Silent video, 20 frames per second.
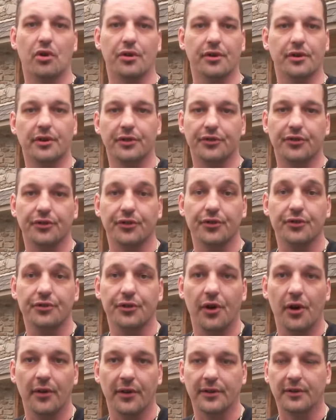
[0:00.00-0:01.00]
because you're doing
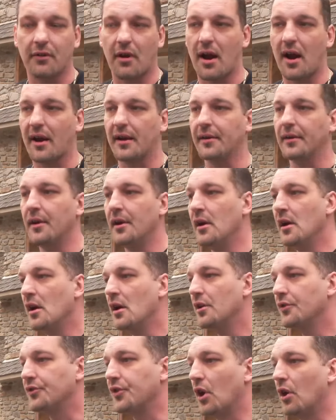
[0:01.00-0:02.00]
all the crying.
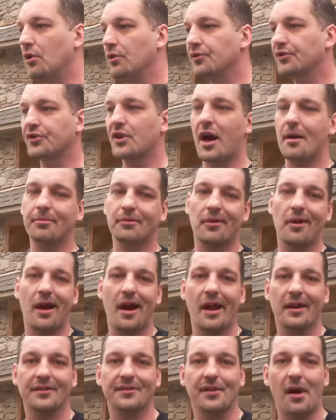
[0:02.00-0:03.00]
So stop
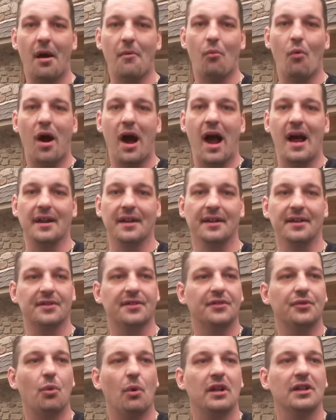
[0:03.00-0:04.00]
crying, stop whining. It's
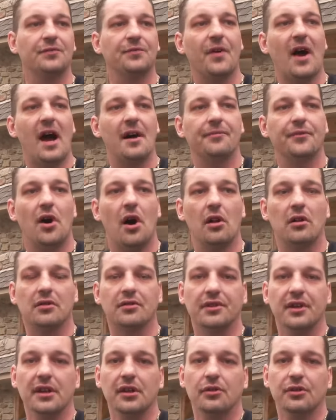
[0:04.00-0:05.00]
a
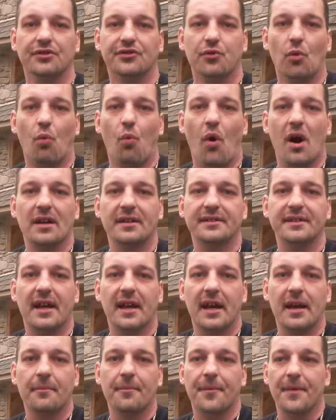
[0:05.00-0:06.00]
$25 deal. It's a
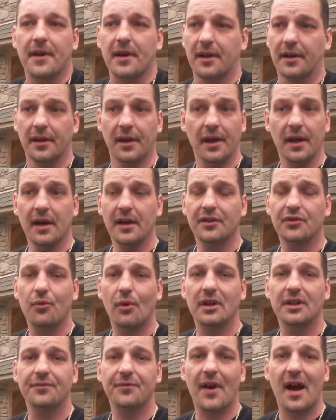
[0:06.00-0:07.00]
one-time thing.
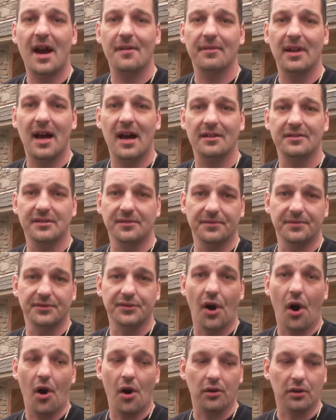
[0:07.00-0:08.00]
25 lousy
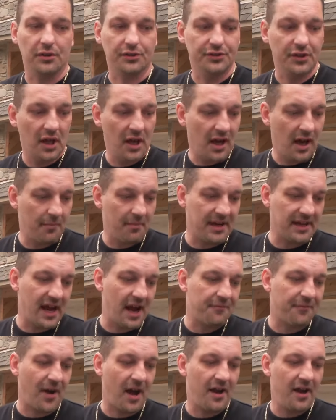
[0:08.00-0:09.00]
dollars. I mean, I
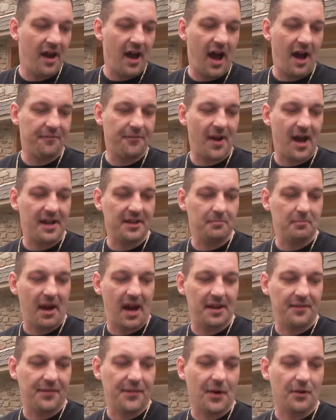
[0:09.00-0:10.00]
find
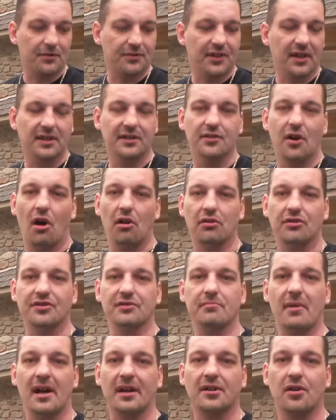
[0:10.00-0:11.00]
about $13
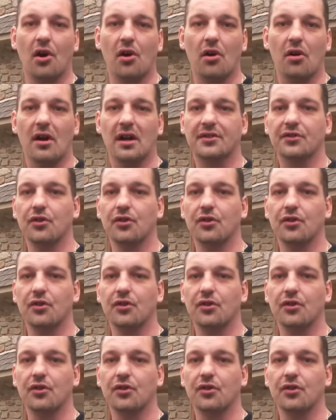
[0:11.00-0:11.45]
in my car.